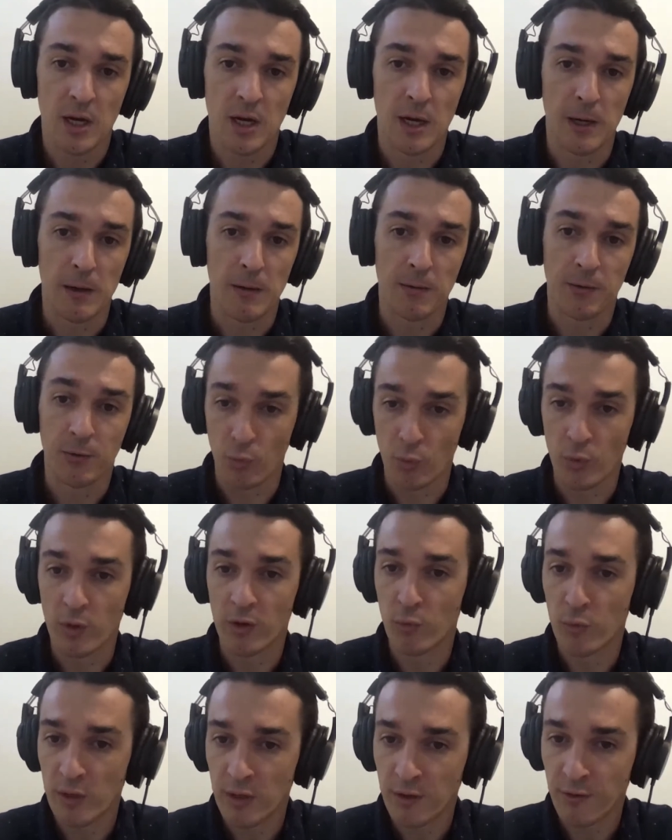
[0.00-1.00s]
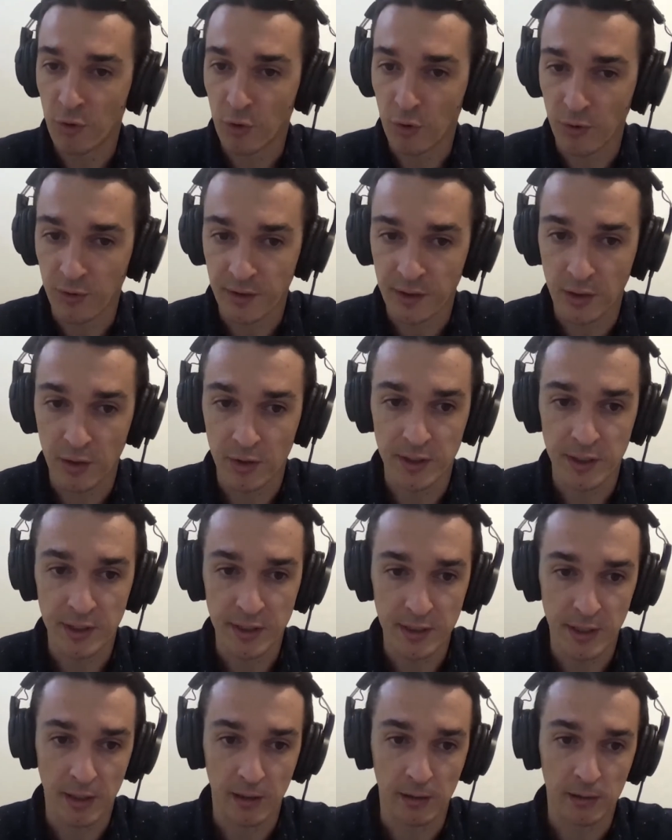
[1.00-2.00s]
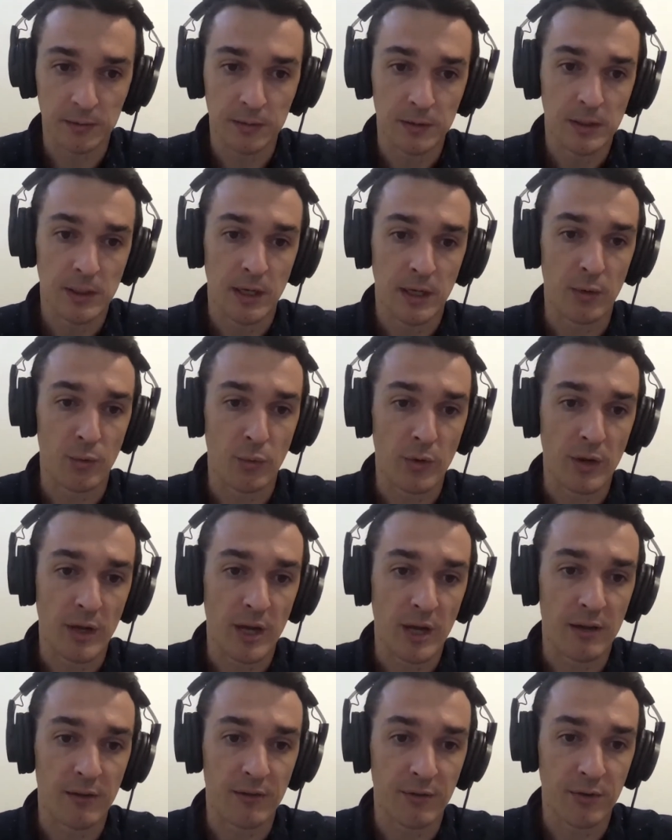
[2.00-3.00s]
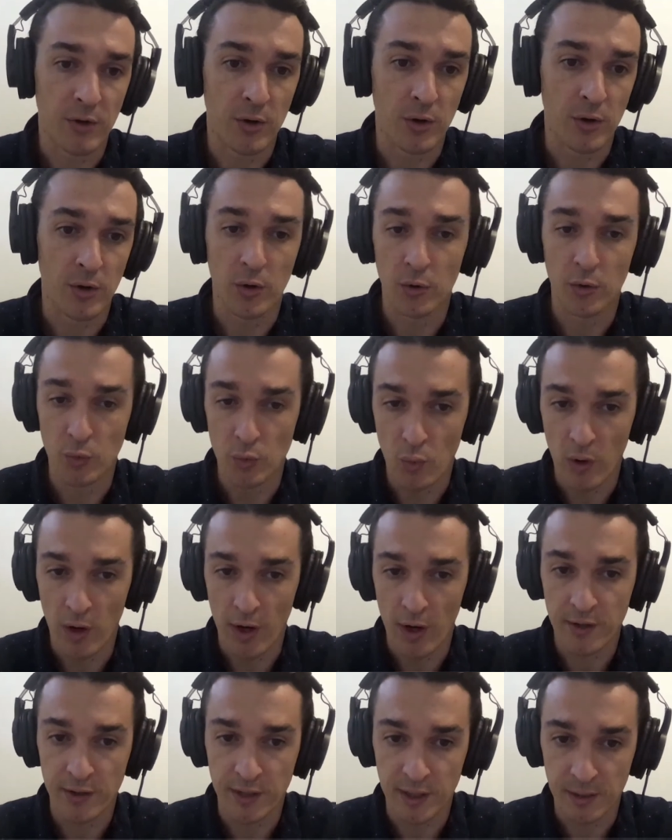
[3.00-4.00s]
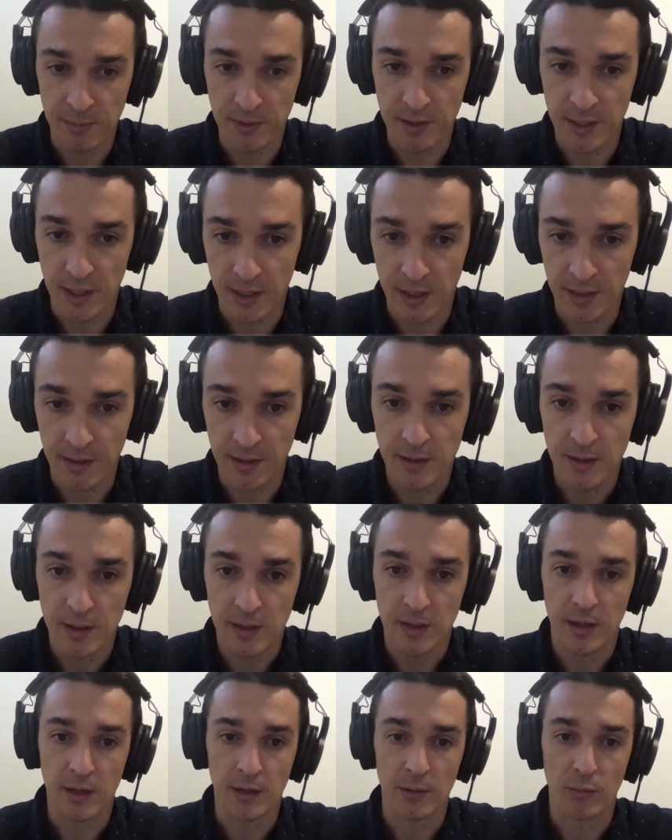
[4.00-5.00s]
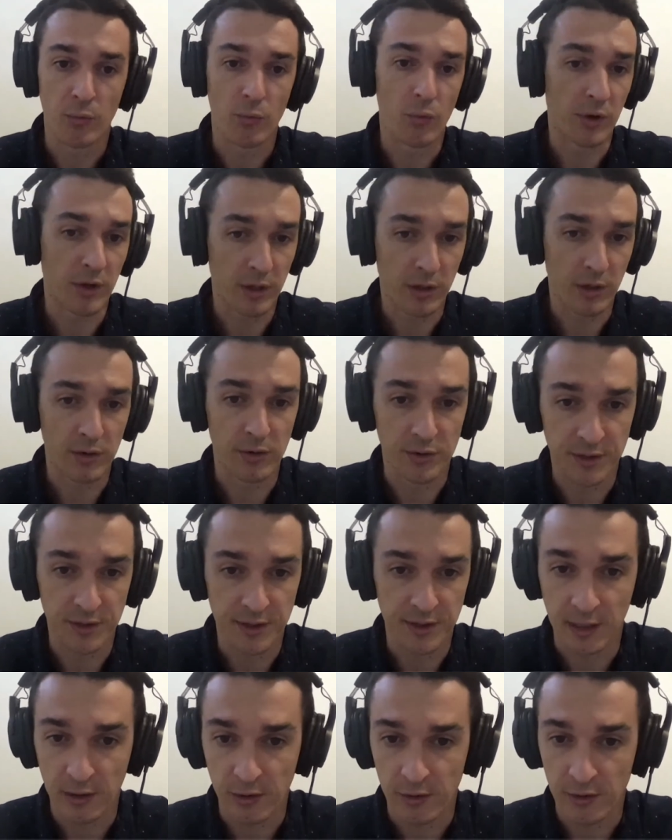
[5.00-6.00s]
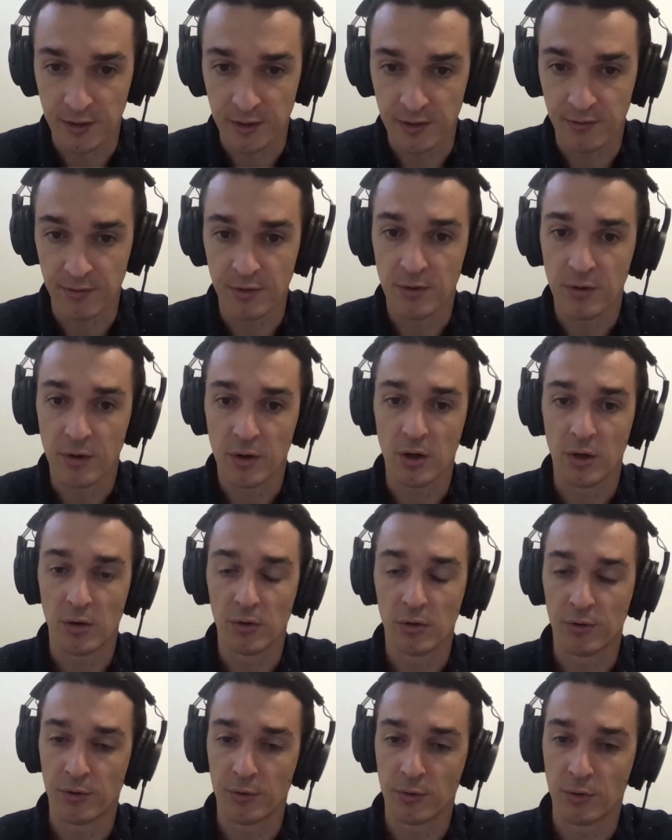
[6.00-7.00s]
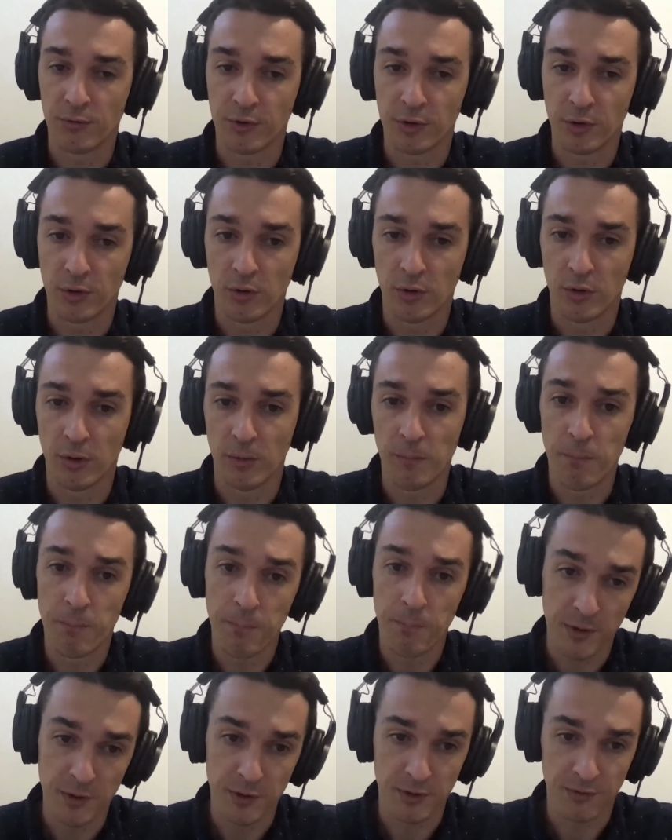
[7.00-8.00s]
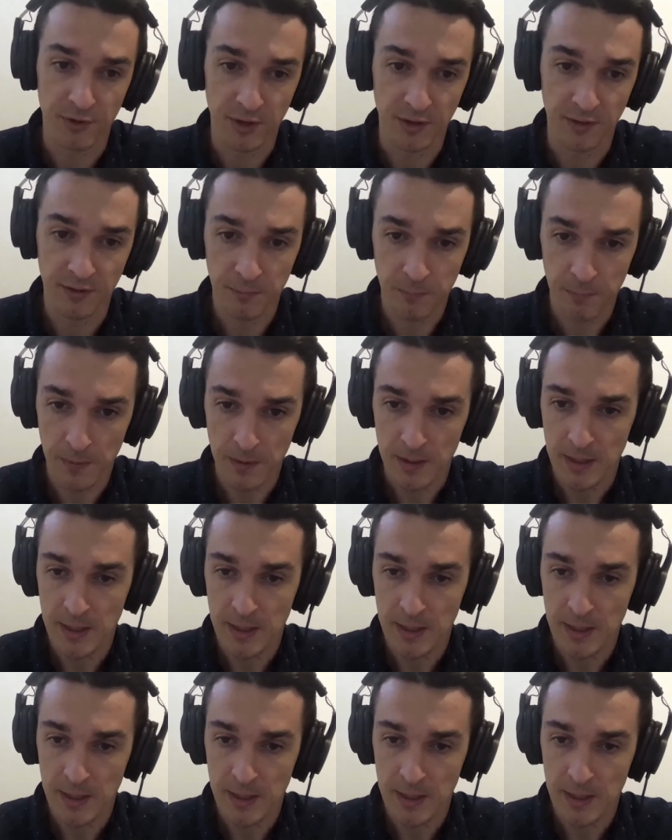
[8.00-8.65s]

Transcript: Uh, so we're really focusing on EL, and we have a, a UI and API, and we're working on a declarative uh, also config- uh, interface.